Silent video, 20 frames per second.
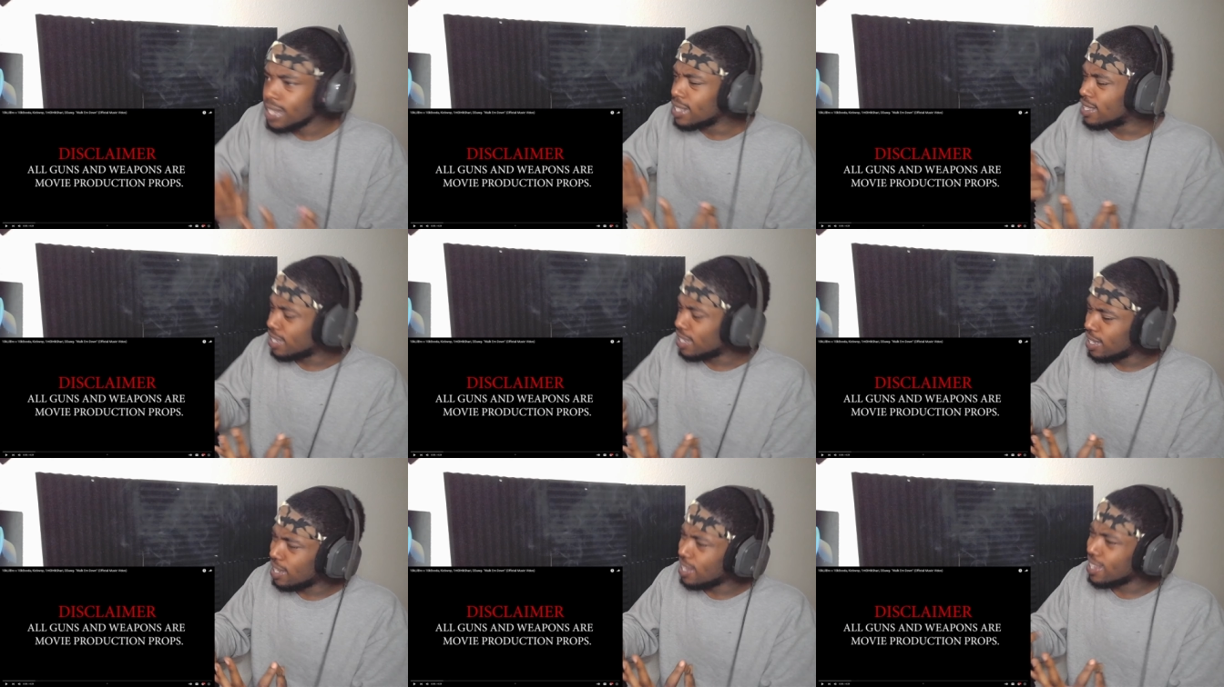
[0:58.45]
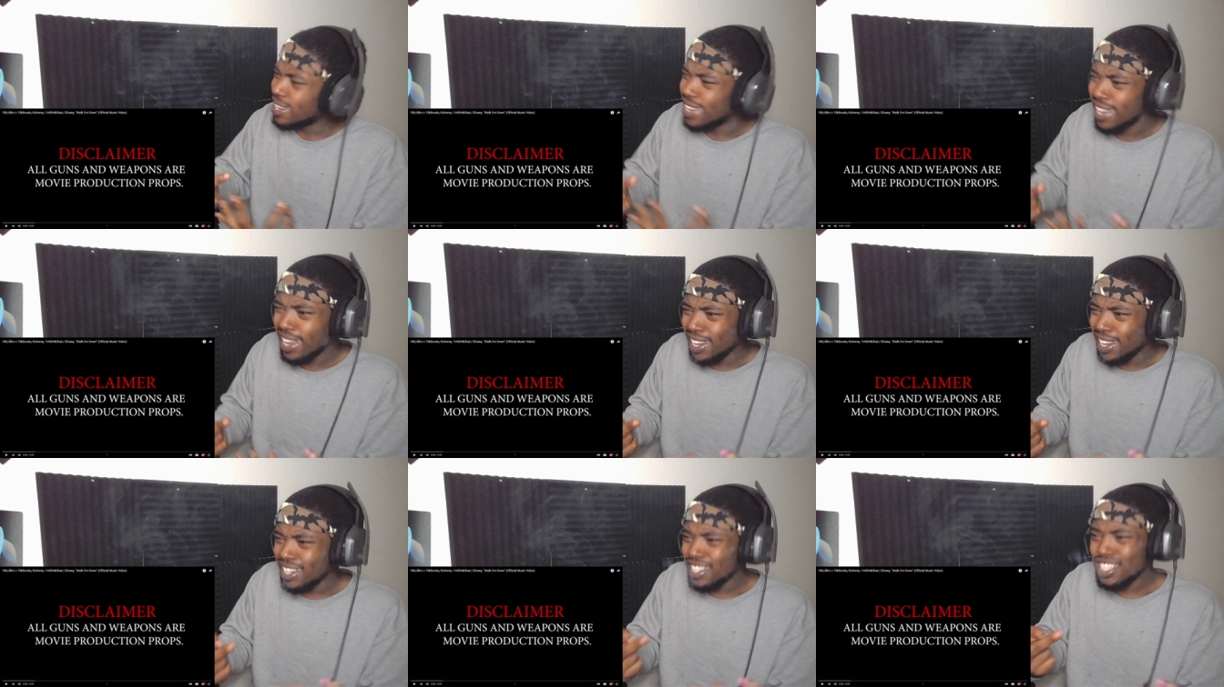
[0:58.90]

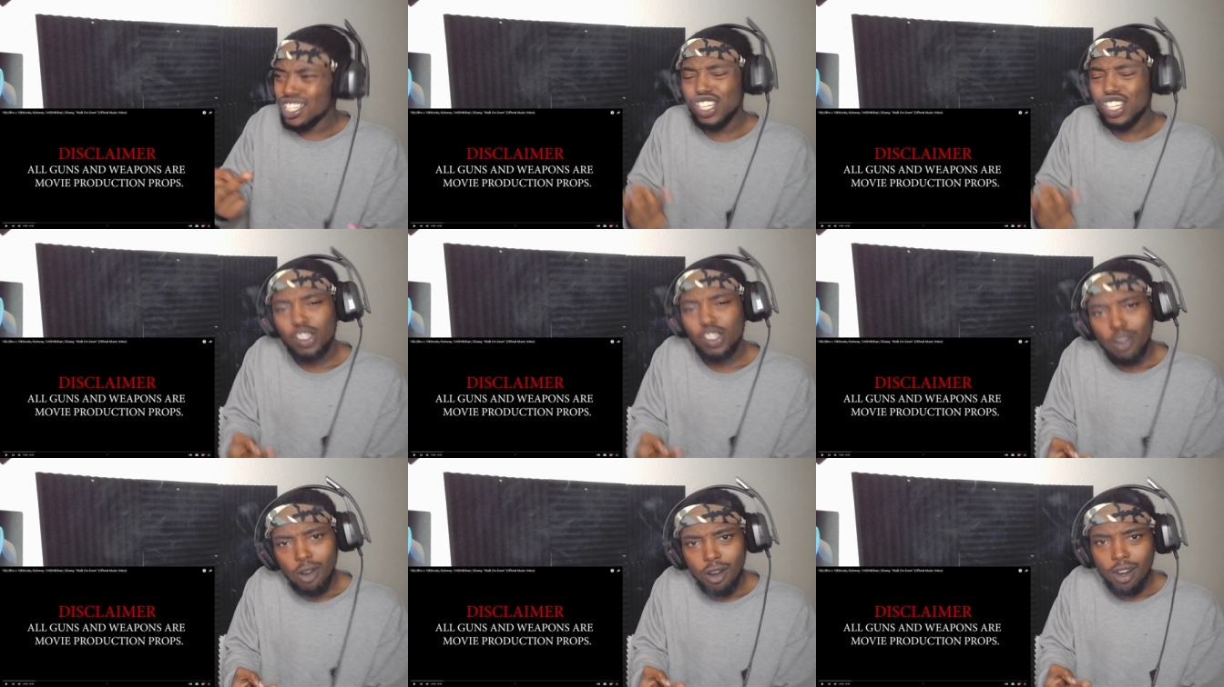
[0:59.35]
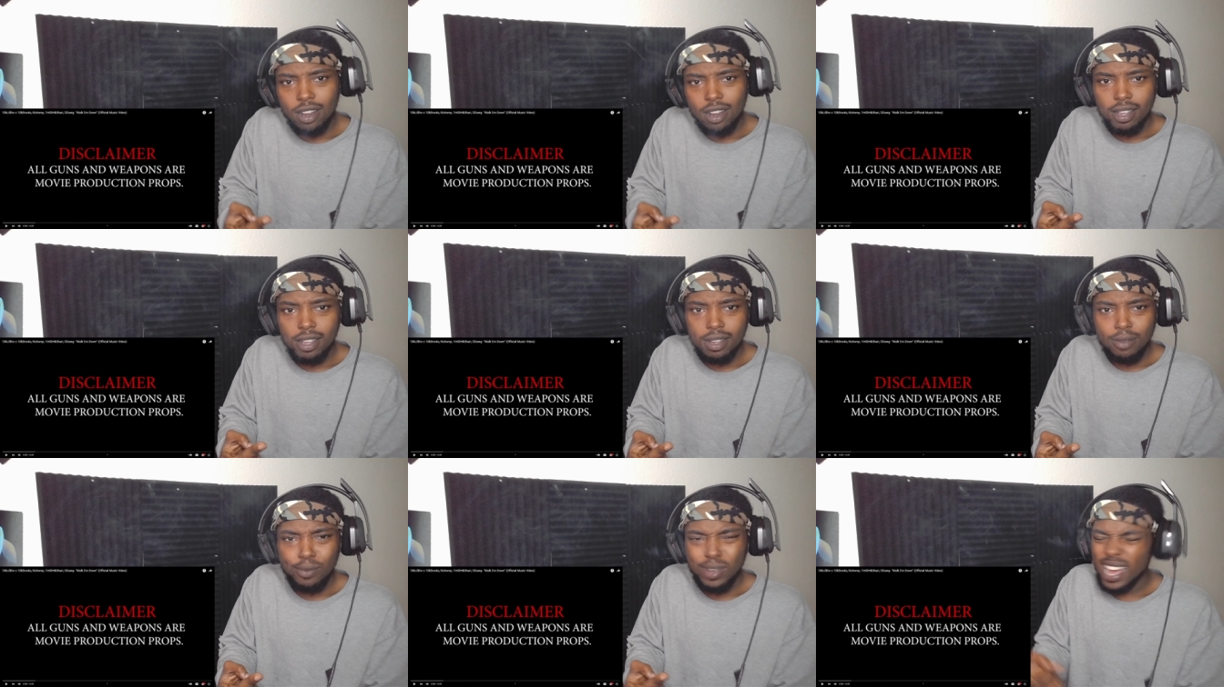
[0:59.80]
10K Shari.
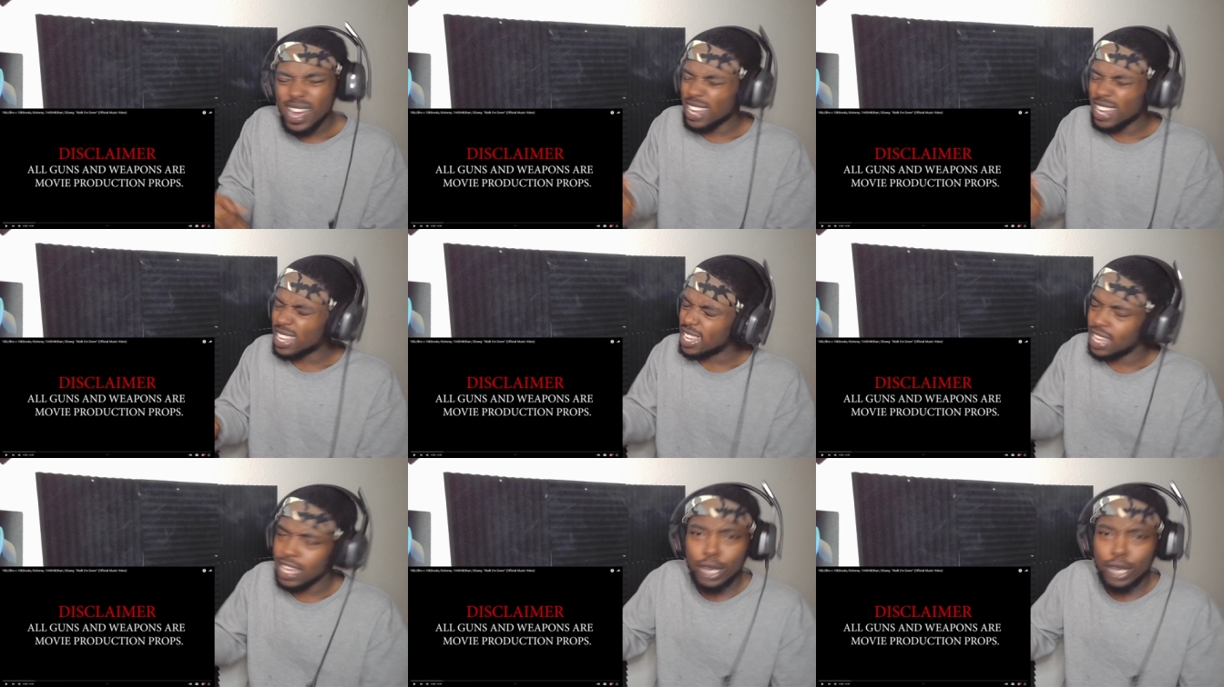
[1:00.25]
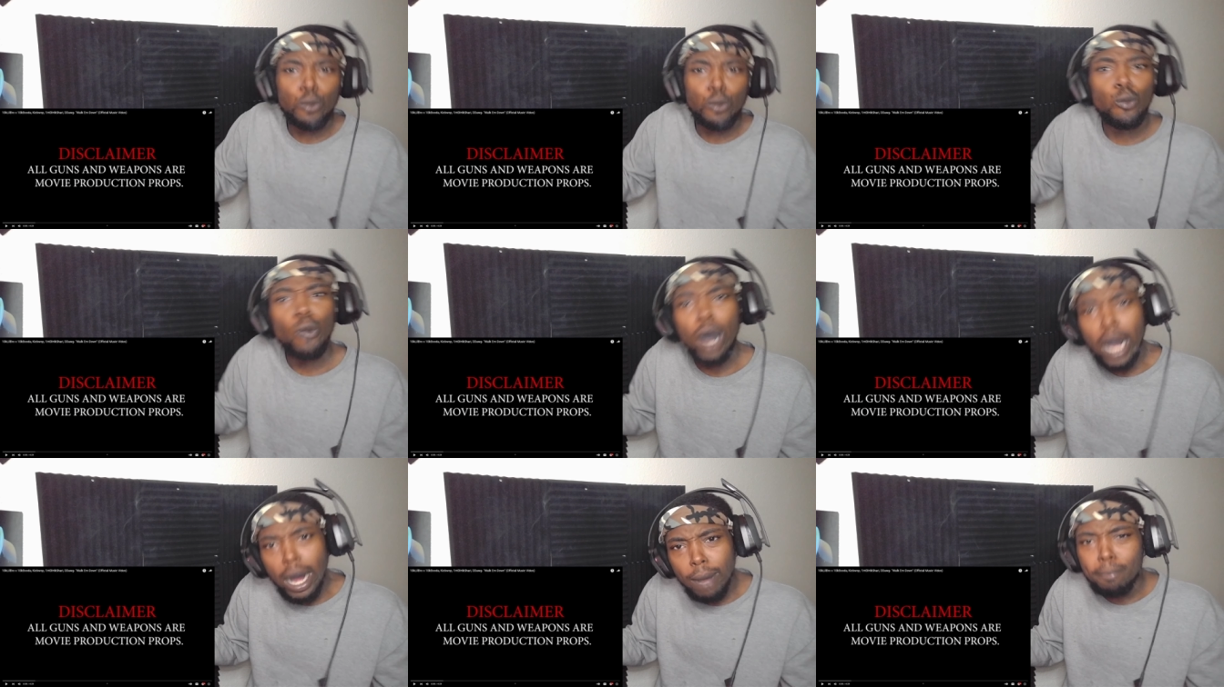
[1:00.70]
We got
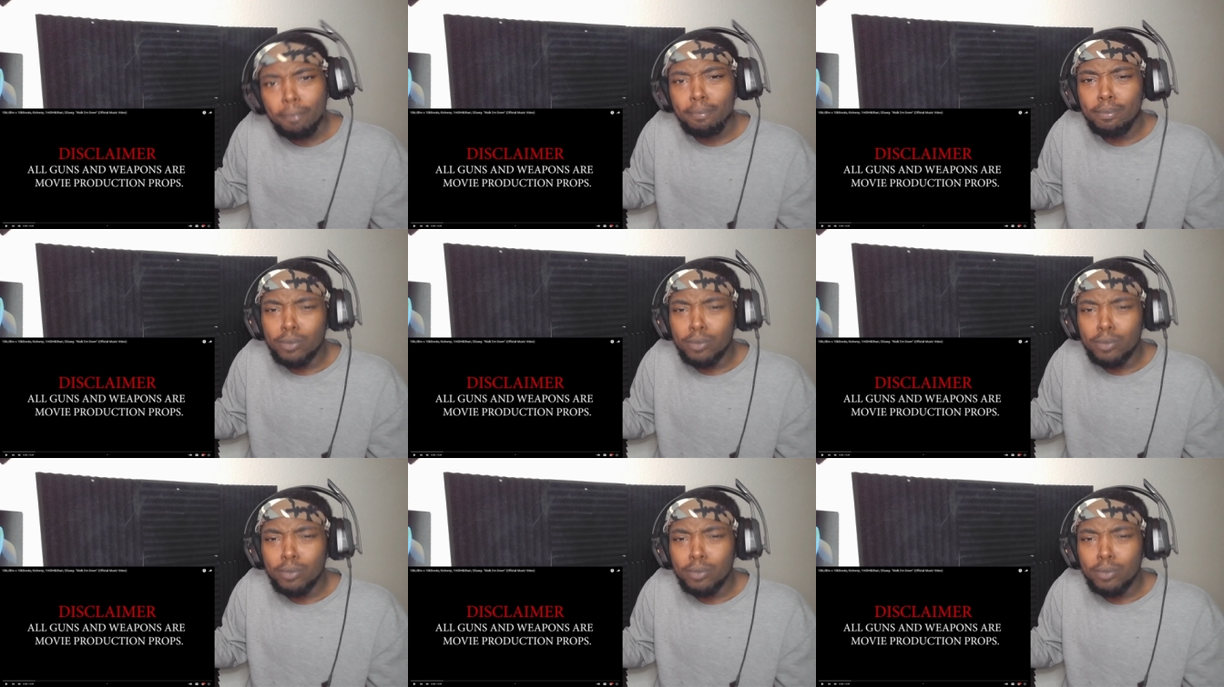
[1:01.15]
Kickwop